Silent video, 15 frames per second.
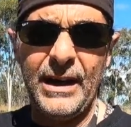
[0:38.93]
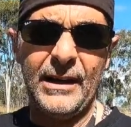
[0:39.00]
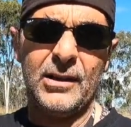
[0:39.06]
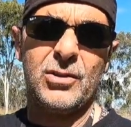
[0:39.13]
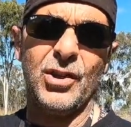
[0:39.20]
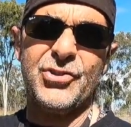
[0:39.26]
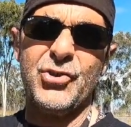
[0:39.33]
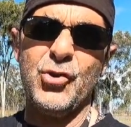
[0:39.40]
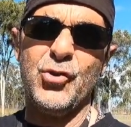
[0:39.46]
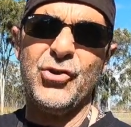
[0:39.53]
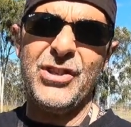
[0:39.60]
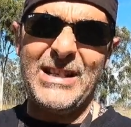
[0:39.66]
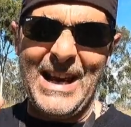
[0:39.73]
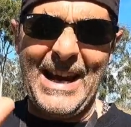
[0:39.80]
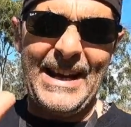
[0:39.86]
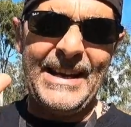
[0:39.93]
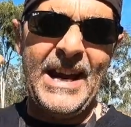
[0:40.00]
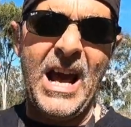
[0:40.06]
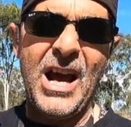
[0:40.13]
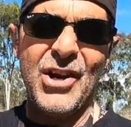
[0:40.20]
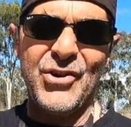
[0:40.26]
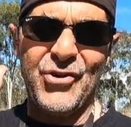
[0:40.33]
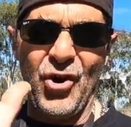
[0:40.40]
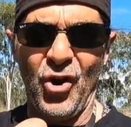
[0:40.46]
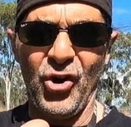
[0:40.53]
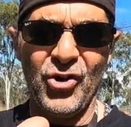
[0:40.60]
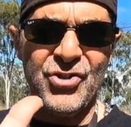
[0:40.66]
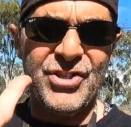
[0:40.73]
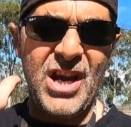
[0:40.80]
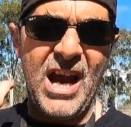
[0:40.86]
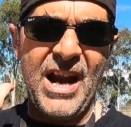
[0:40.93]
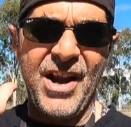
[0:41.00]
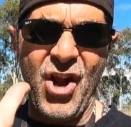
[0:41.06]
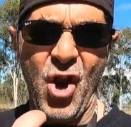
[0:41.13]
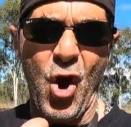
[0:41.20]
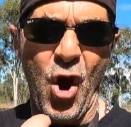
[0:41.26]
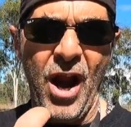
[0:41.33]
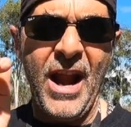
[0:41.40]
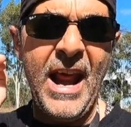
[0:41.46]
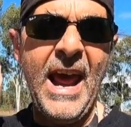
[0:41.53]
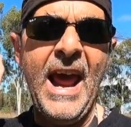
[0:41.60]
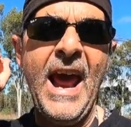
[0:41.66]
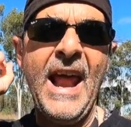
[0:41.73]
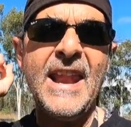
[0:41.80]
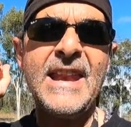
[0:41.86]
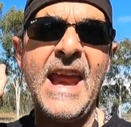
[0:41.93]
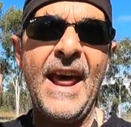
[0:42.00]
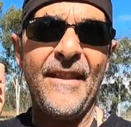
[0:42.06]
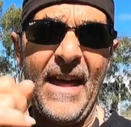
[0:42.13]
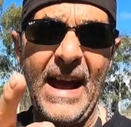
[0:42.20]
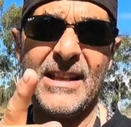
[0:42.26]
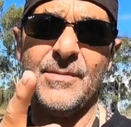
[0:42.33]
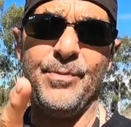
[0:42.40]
it'll cost you $10 a night. Now that's